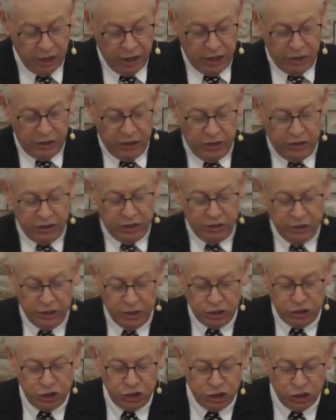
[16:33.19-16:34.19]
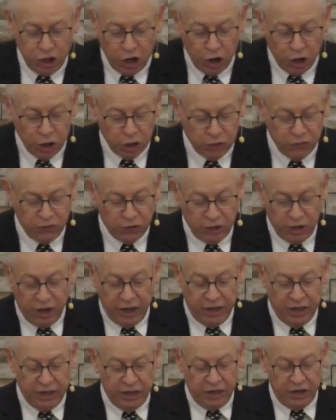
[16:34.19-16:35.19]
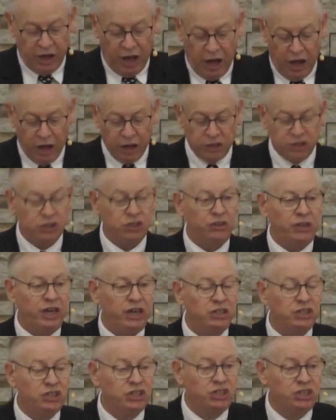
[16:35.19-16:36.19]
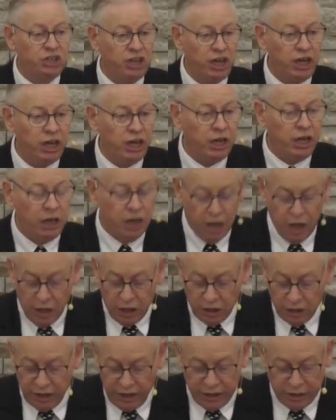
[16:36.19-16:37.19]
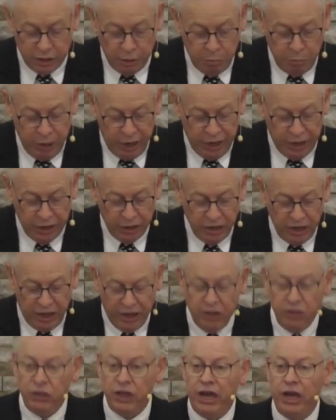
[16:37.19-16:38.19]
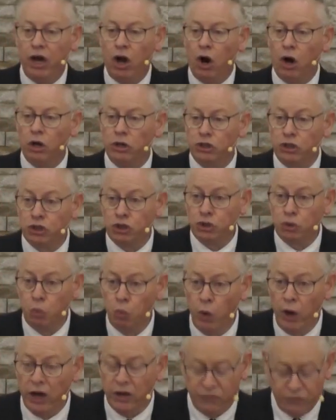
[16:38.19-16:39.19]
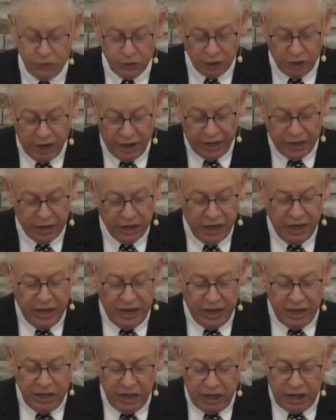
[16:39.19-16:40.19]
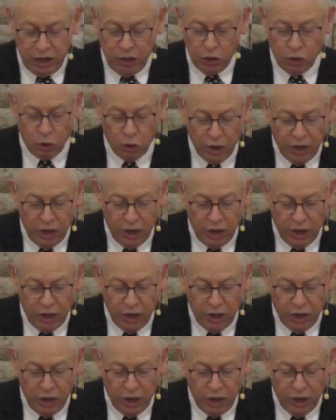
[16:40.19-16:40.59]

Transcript: They serve like an ox. They see like a man, and they are swift like an eagle